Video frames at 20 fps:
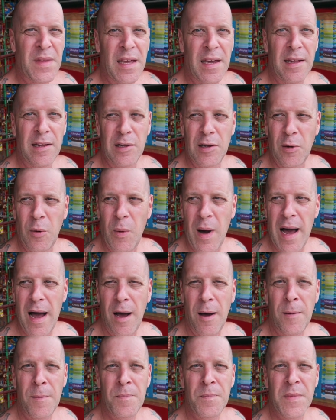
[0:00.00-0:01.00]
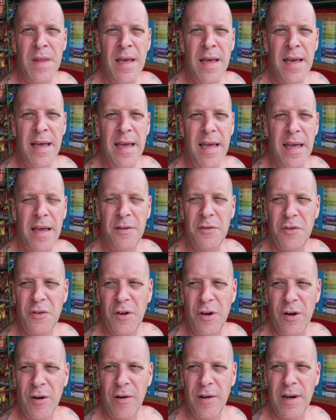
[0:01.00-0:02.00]
in a little while. He is
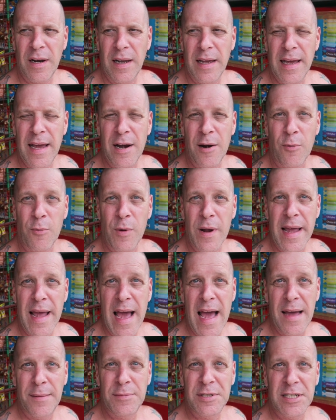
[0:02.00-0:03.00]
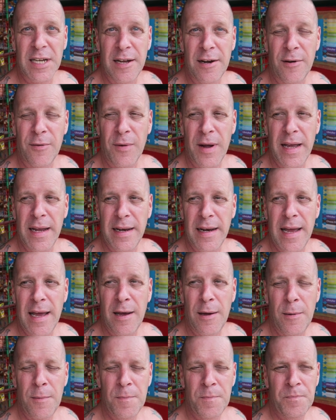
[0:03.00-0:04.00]
currently at a rehab center right
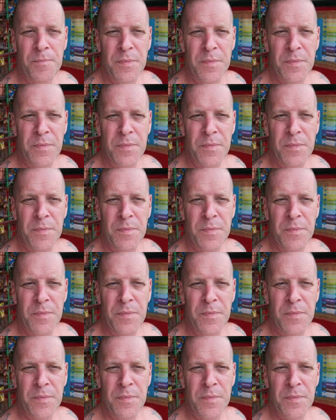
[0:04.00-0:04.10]
now.